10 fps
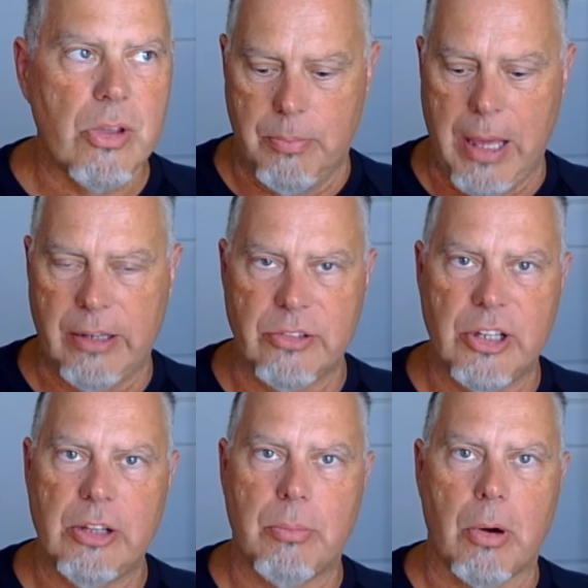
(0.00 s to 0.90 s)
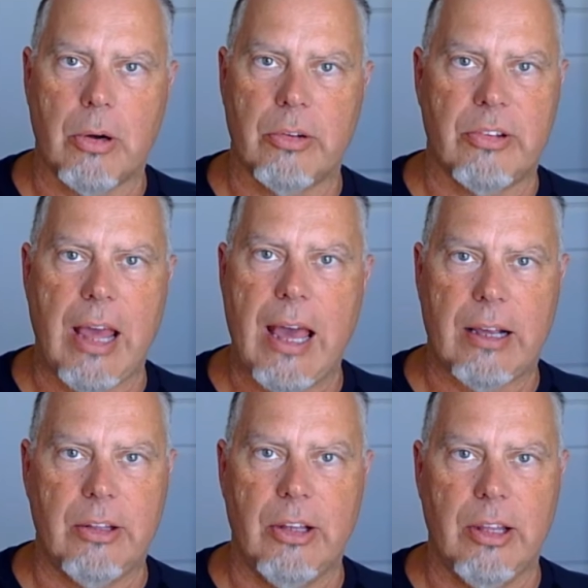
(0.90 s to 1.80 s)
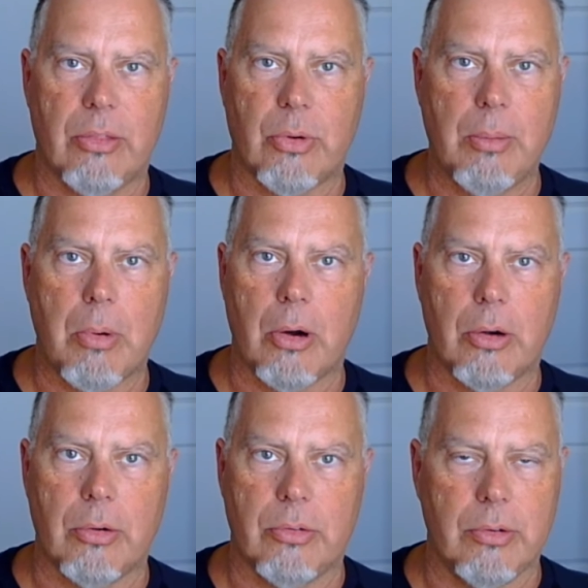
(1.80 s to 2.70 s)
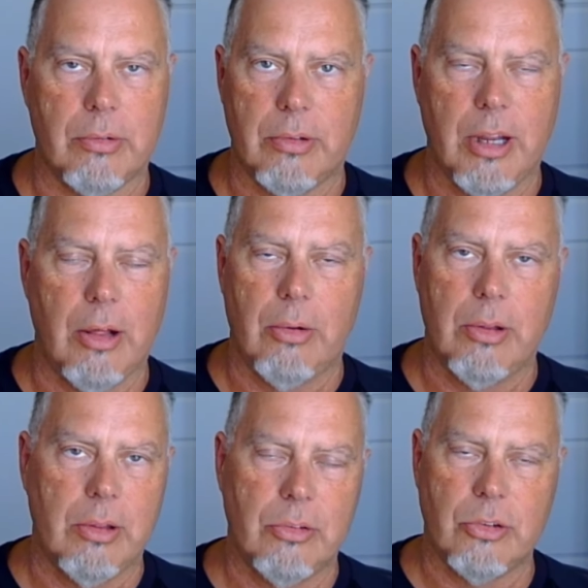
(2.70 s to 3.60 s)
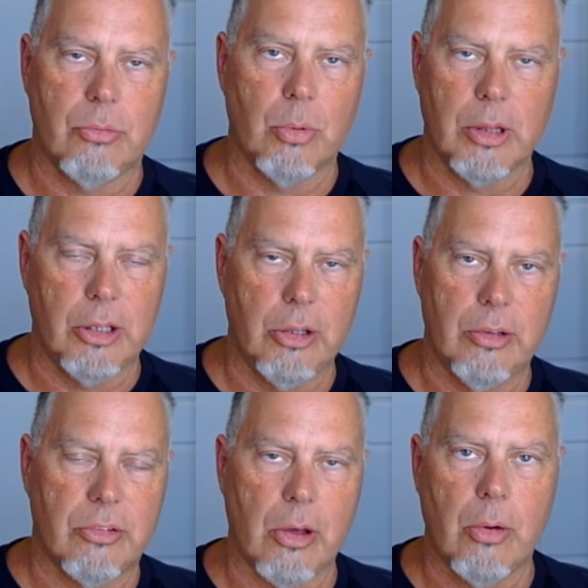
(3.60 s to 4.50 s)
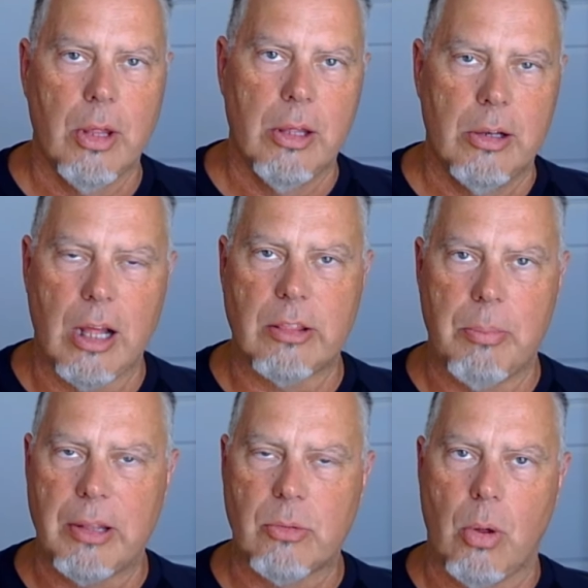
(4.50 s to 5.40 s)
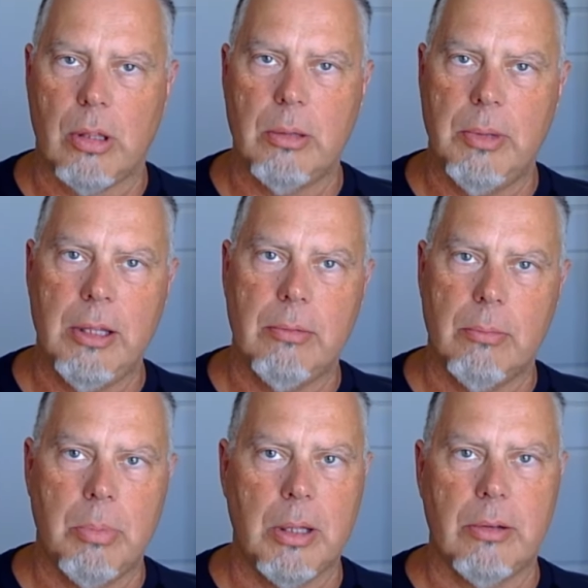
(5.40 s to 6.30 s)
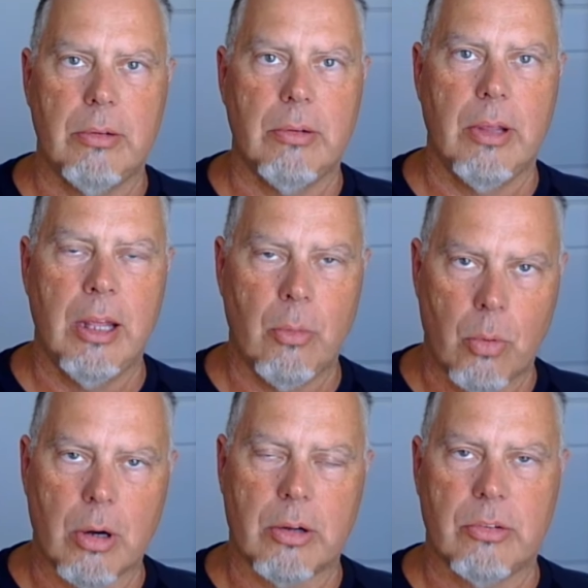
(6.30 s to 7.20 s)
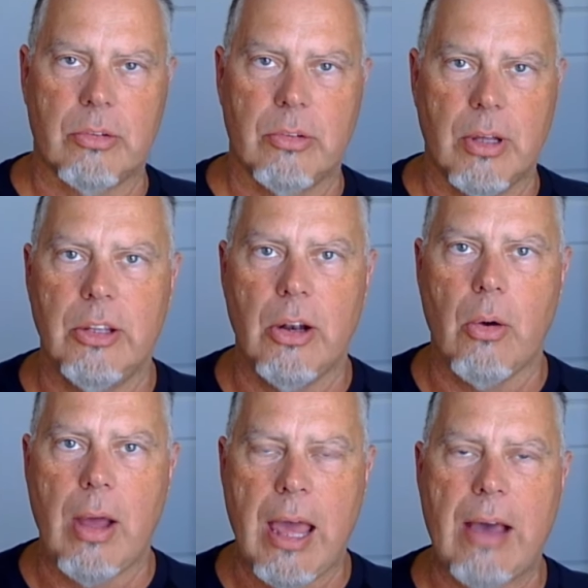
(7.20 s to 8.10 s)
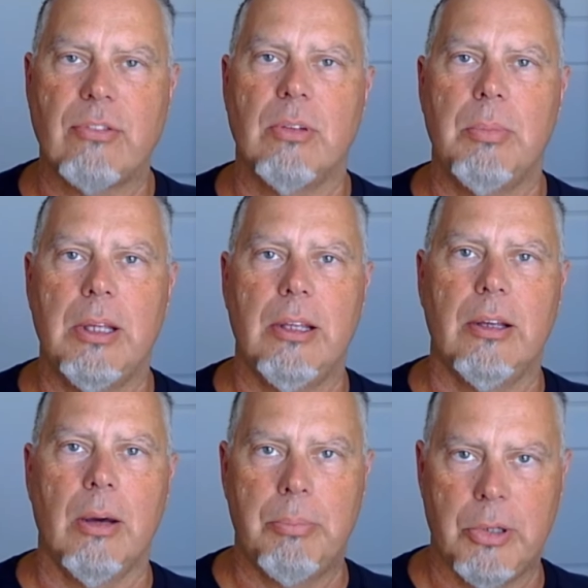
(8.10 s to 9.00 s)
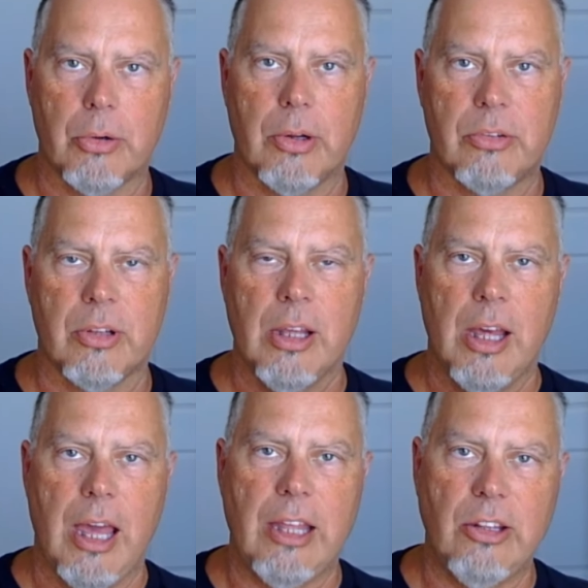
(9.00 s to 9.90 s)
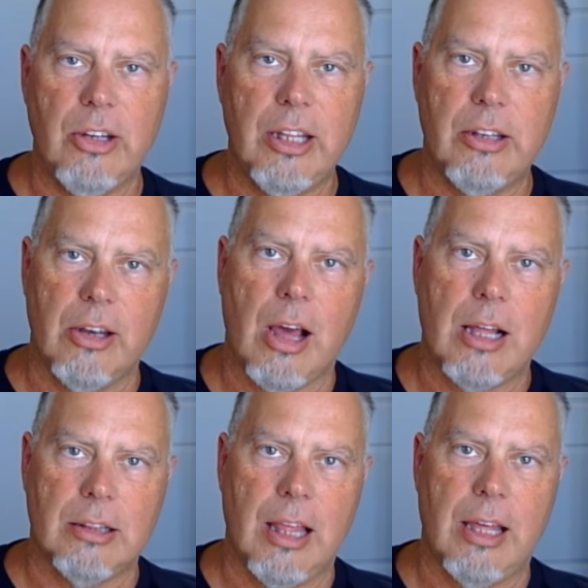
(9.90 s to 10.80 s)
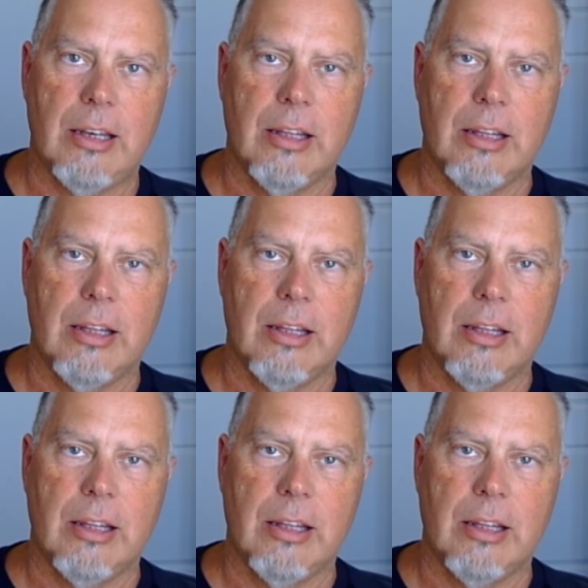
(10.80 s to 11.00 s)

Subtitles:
bacon cheeseburger stack. You can get 3 burgers, and it's just really good. So not the best quality meat, but it works. You don't have to be a purist, and you need to not let